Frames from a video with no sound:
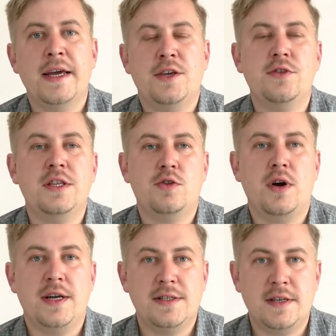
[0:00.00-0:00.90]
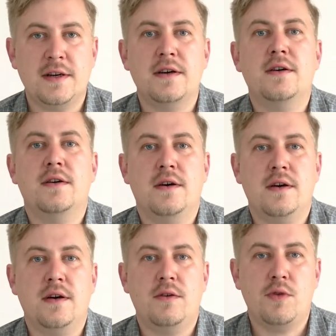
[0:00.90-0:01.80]
you need to answer
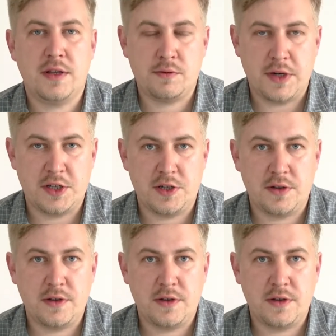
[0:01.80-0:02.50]
one question.